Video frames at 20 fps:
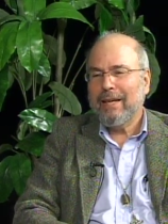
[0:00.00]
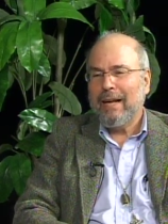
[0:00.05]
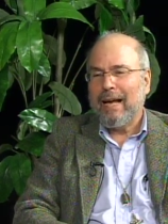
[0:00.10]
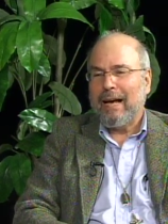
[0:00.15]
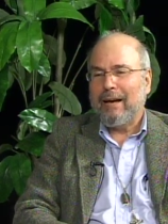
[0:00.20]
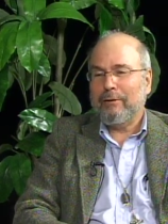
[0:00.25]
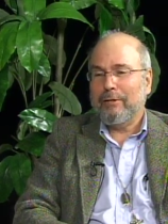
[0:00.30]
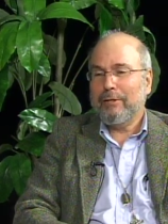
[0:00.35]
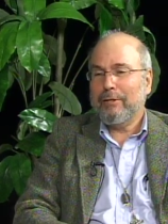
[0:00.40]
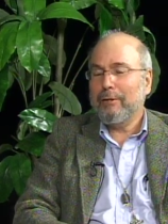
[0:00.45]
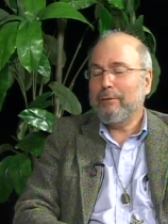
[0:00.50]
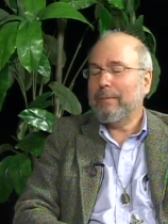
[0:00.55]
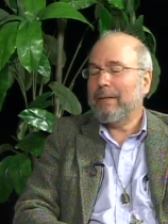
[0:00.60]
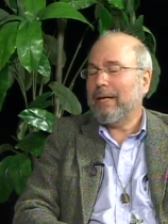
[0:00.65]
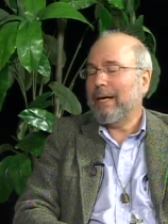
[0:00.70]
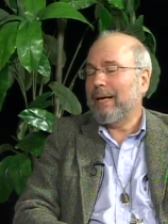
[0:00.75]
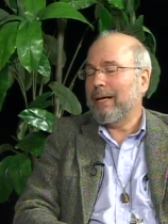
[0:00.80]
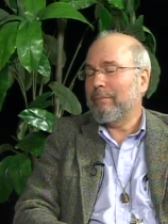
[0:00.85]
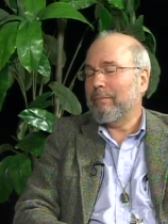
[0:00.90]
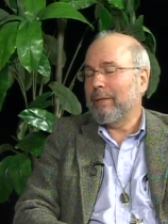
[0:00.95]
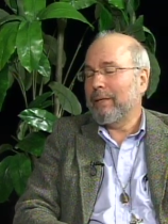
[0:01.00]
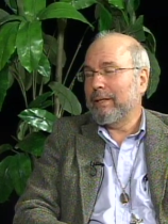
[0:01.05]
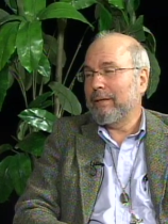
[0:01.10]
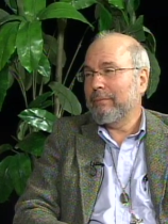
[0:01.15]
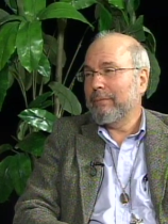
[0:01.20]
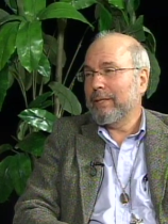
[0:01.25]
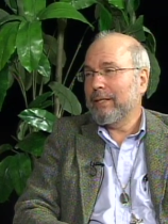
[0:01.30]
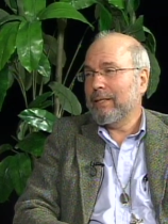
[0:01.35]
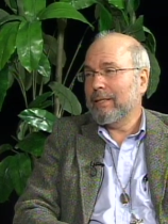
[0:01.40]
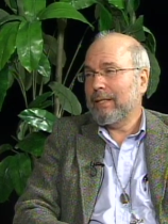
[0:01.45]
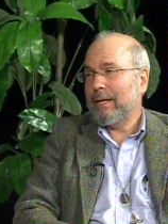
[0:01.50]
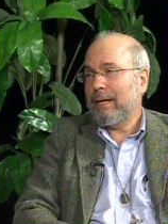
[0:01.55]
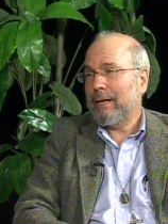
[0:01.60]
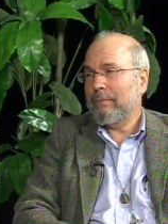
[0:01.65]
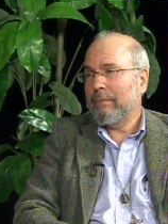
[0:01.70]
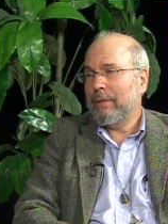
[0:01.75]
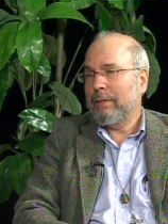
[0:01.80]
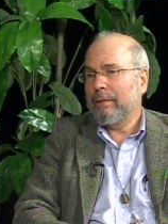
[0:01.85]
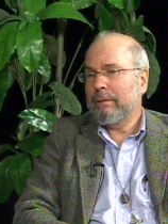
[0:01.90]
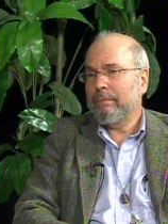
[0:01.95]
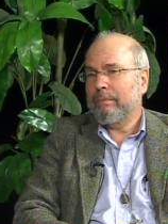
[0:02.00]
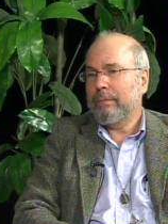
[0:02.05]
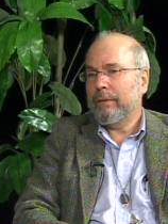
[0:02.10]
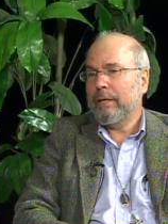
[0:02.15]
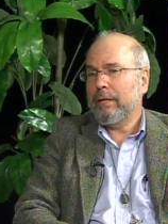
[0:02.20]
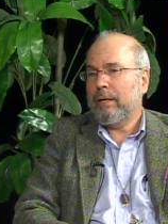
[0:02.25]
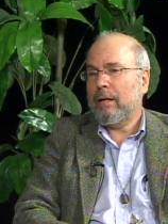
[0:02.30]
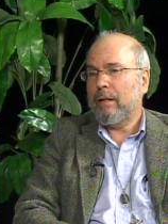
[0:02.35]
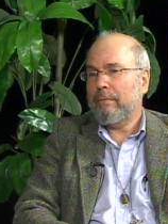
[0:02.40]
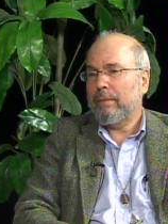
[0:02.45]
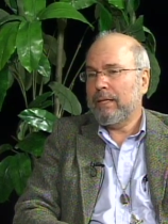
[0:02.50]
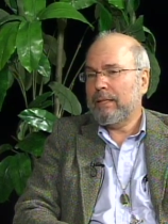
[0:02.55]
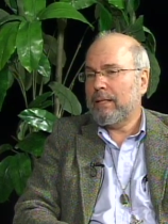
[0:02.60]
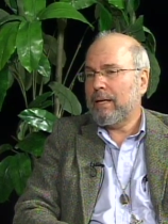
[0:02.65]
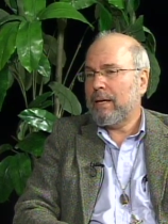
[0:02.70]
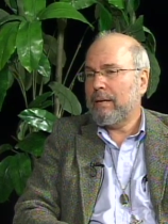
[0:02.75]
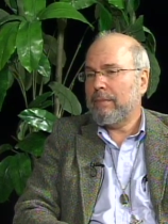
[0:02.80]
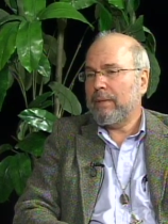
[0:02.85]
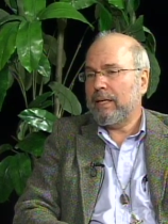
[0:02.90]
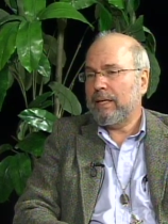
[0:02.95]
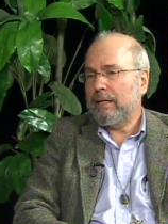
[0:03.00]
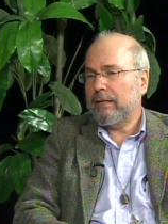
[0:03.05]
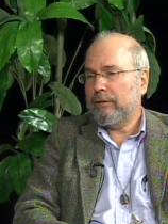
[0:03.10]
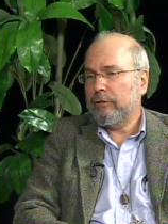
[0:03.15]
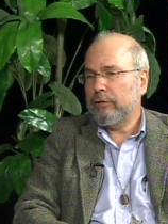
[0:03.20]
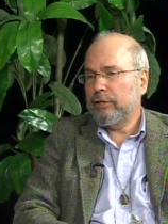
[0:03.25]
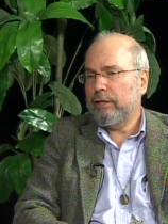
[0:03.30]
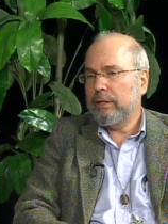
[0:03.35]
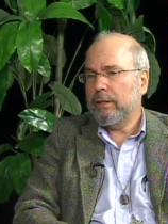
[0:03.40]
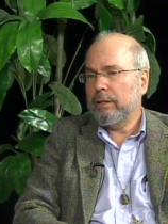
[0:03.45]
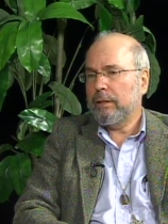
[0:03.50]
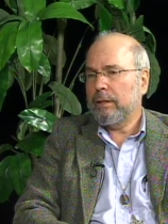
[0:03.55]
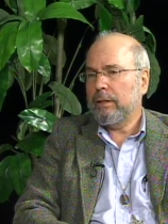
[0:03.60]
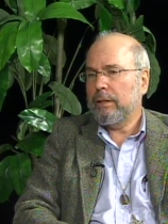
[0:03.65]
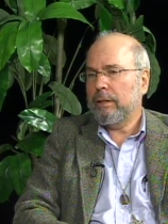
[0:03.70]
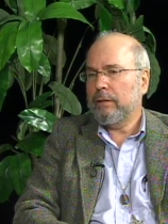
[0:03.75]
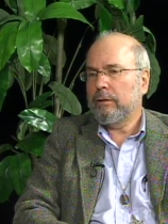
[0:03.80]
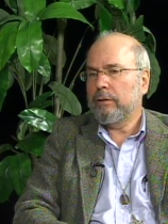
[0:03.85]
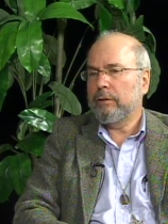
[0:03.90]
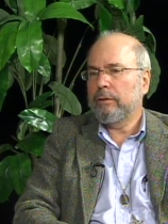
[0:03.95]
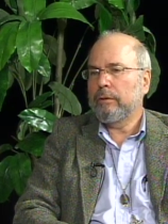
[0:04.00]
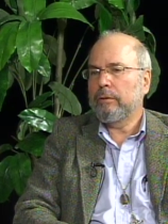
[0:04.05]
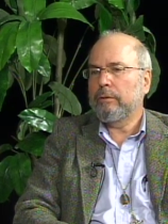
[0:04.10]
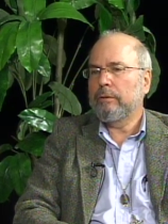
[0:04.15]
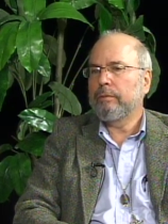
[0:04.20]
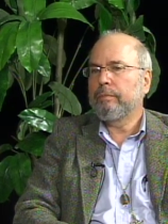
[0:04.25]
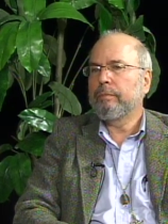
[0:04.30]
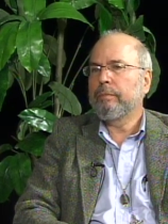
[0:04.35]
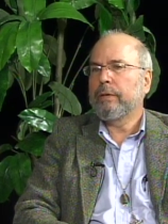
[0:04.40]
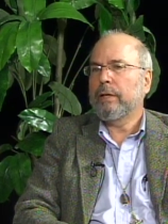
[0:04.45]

how stupid I had been because I had been putting all my time and energy into